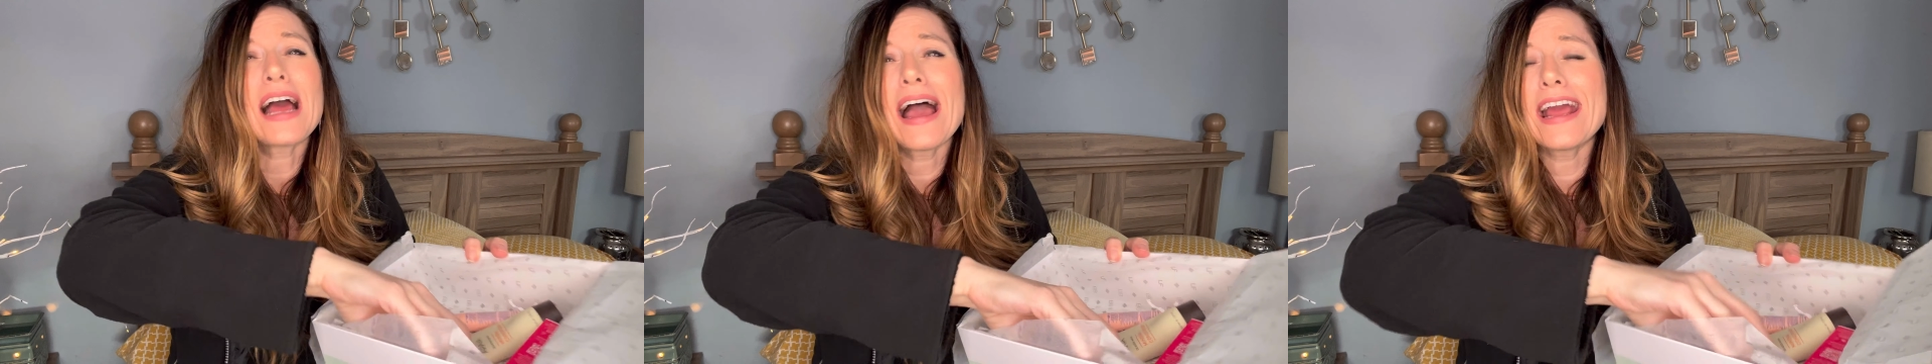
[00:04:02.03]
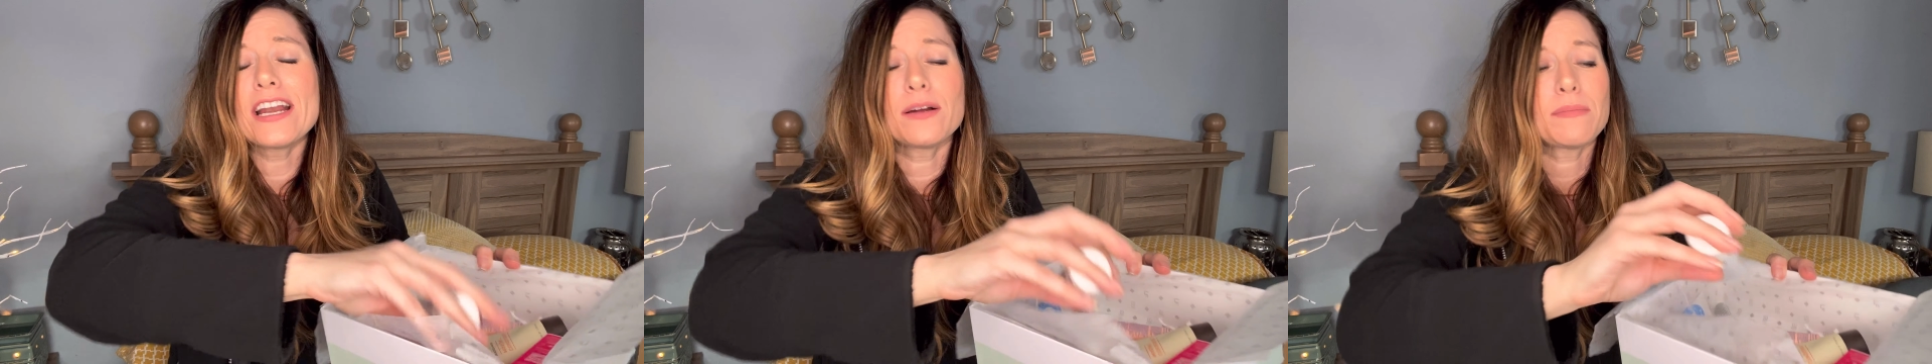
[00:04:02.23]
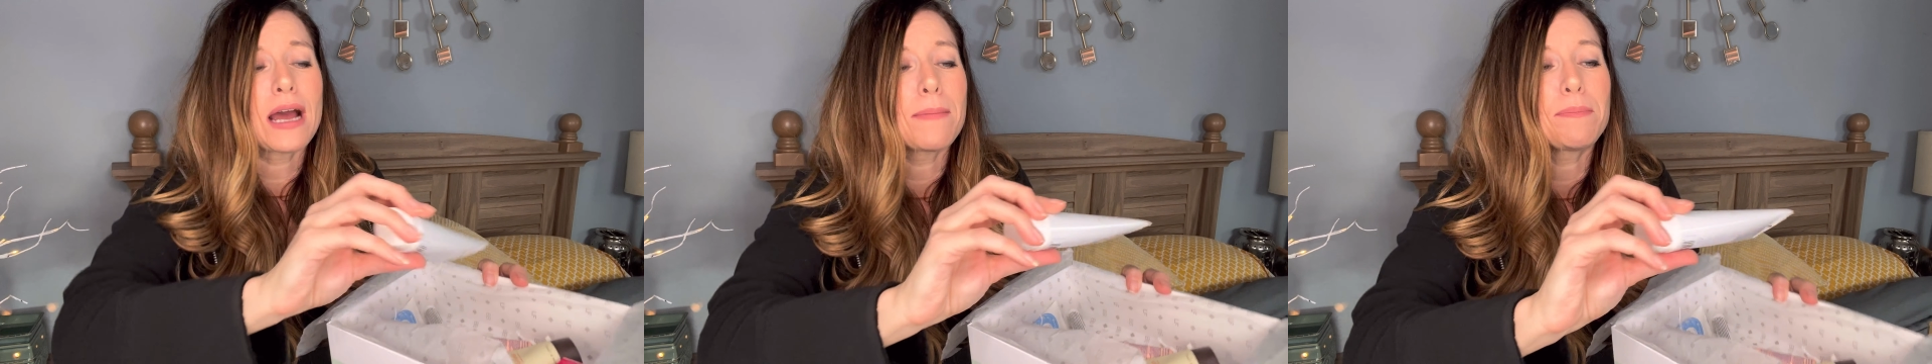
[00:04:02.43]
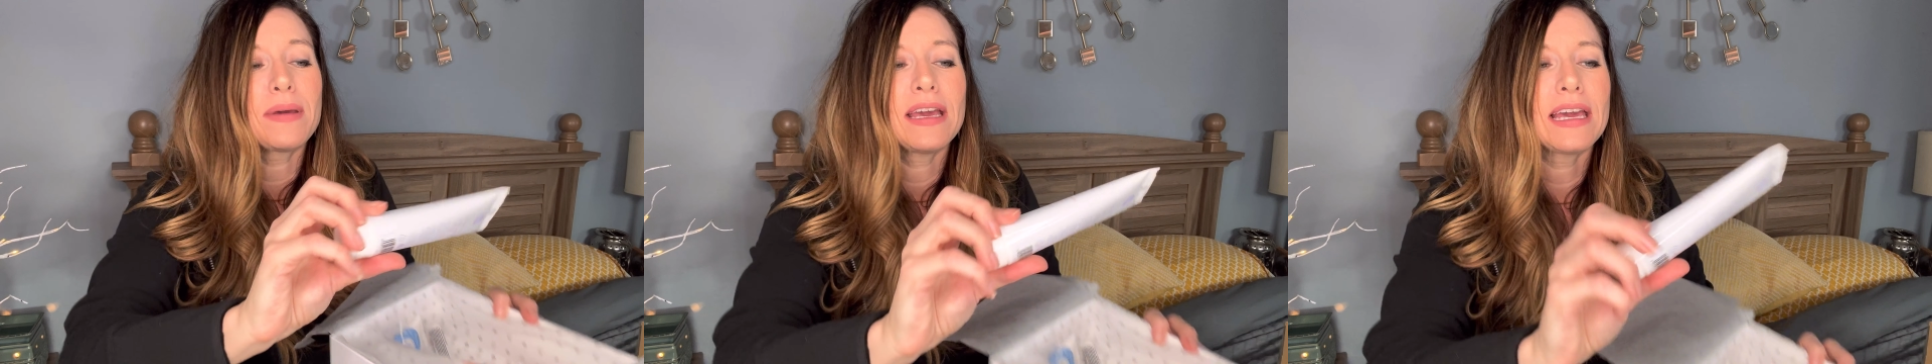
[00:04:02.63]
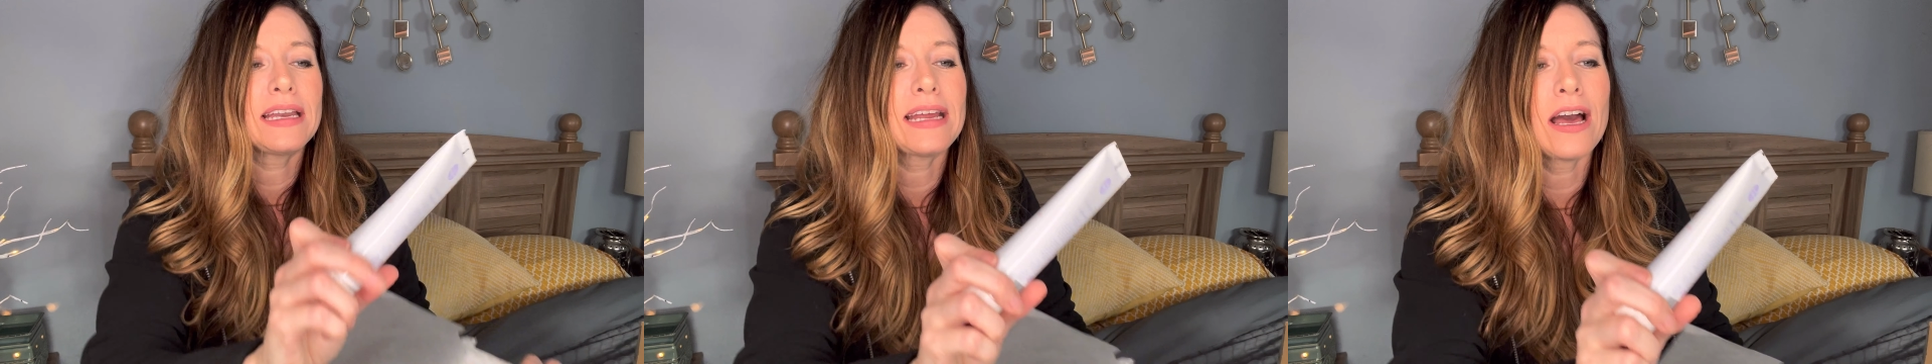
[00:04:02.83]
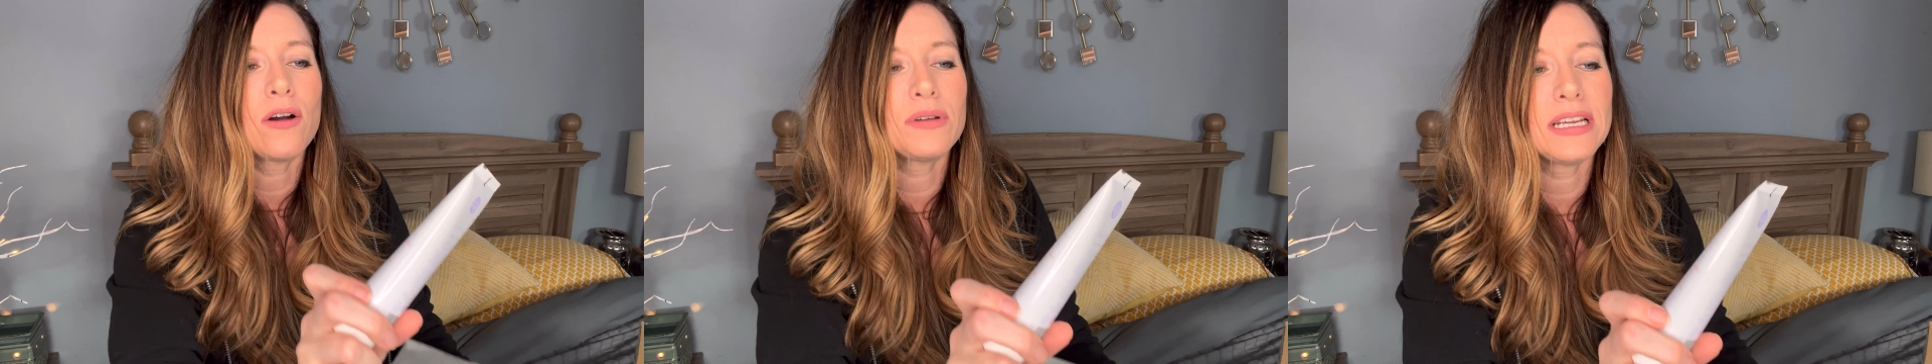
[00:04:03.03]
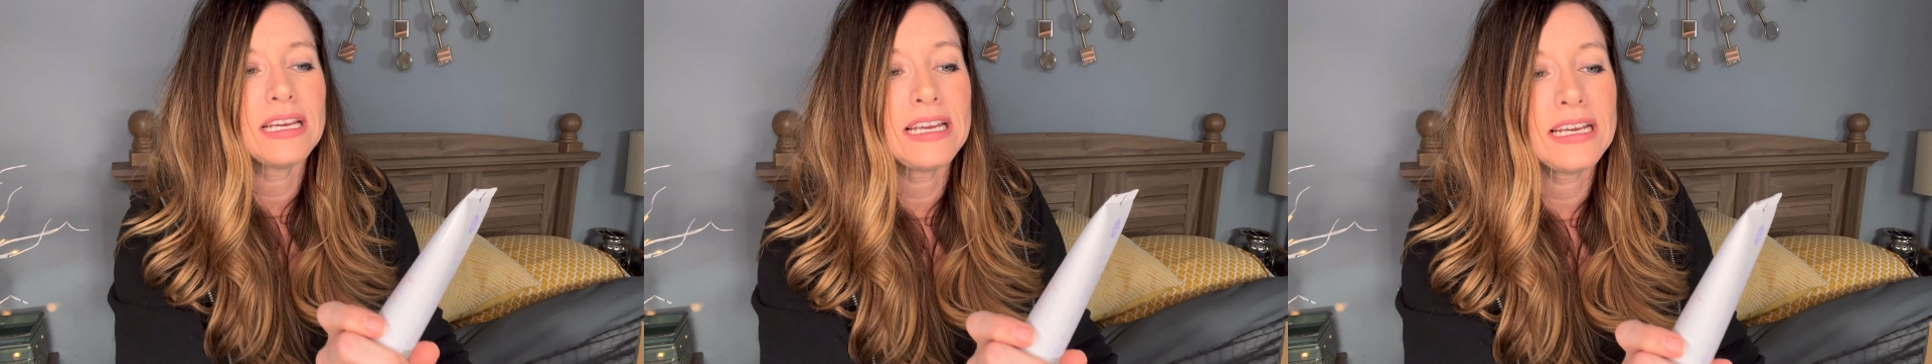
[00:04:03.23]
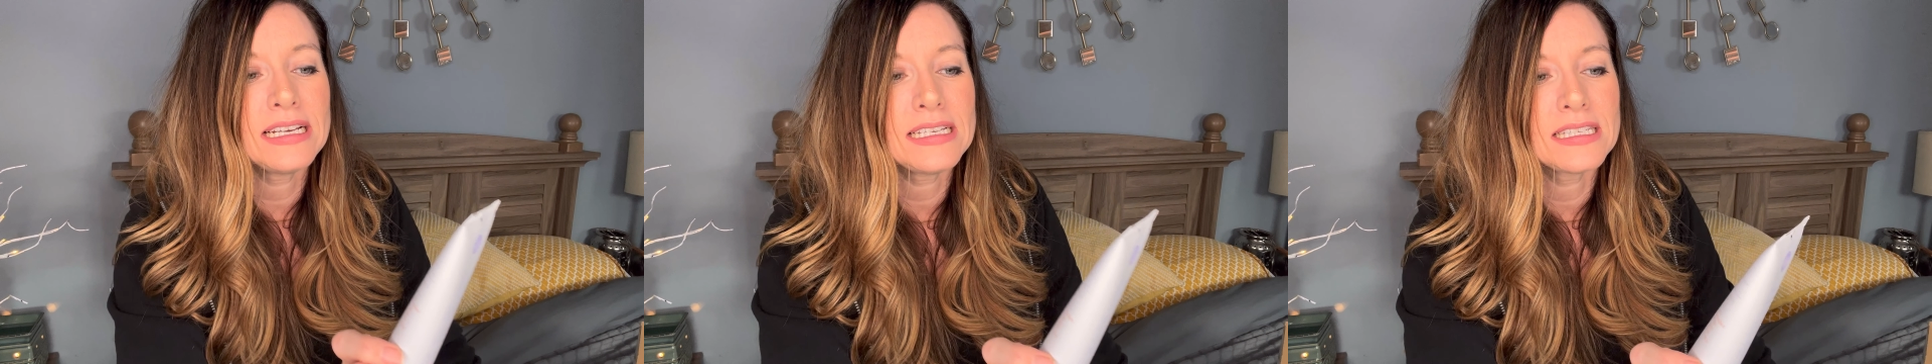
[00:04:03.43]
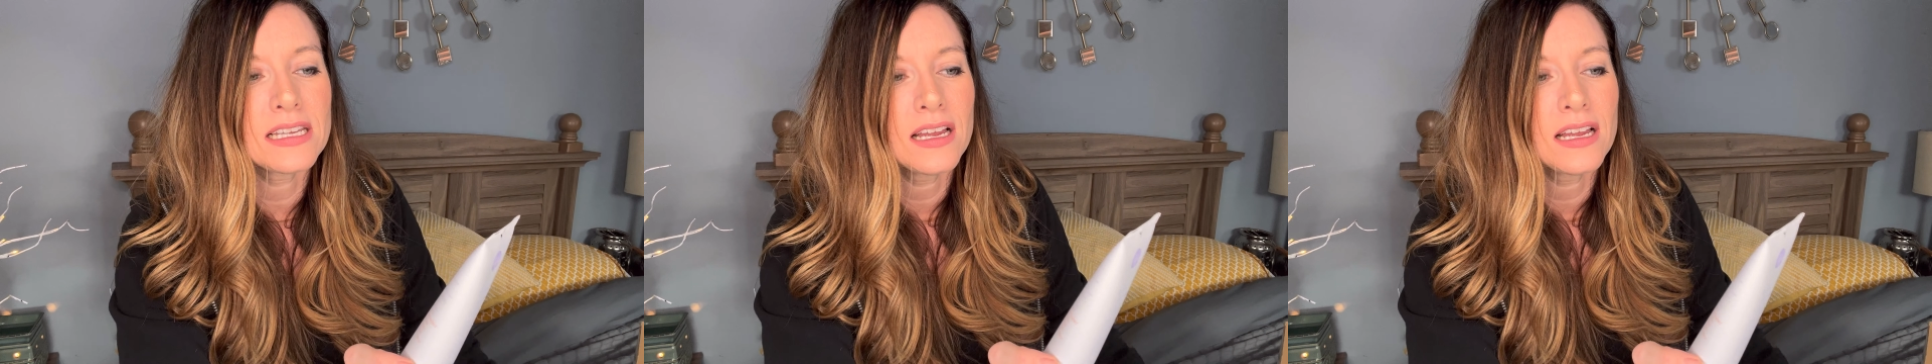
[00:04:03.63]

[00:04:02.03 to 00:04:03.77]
item I'm picking out is